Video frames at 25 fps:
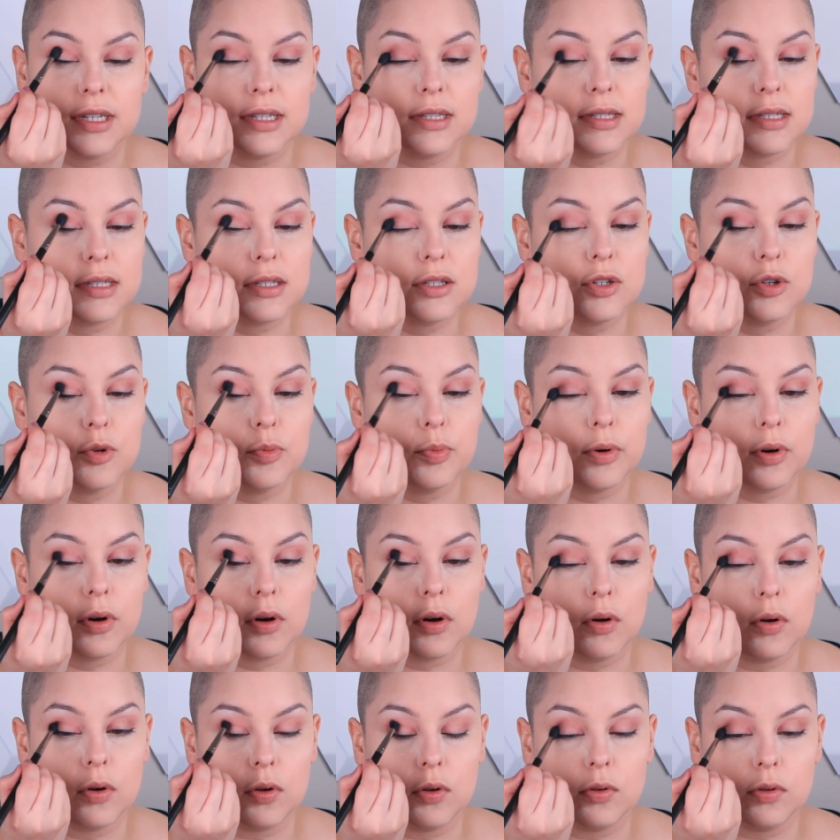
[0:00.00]
It's
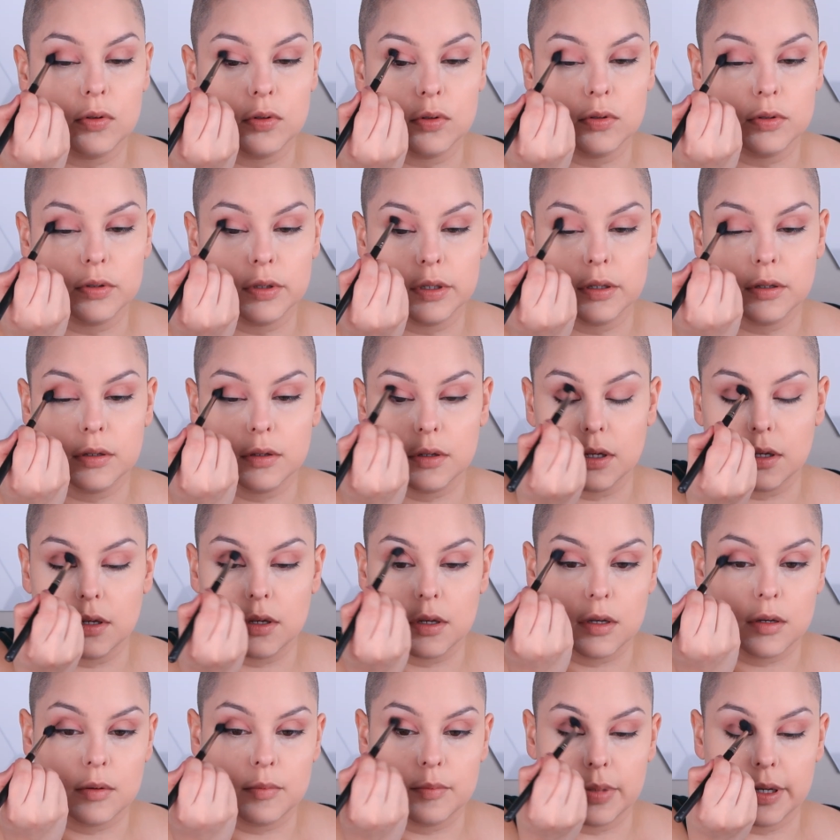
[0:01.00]
super old,
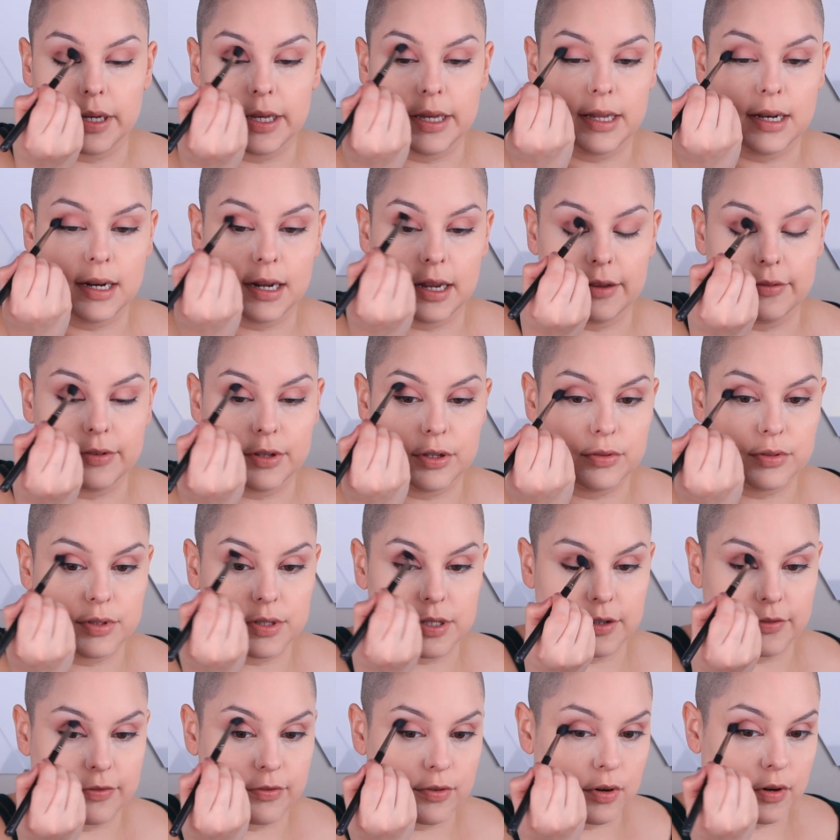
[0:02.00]
but I've
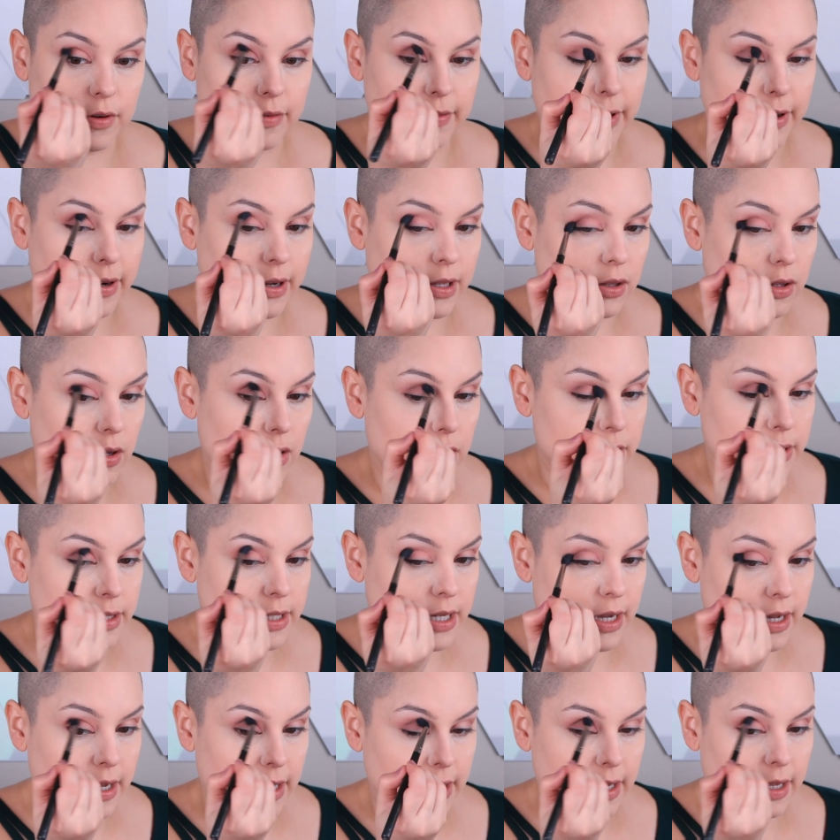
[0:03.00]
used it for a very long
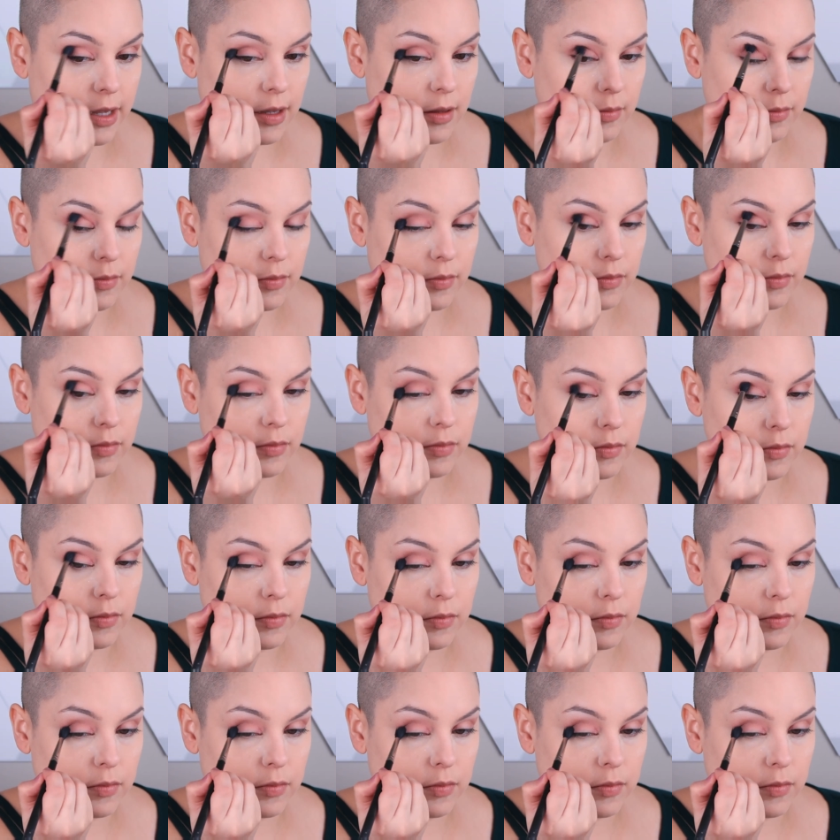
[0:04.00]
time.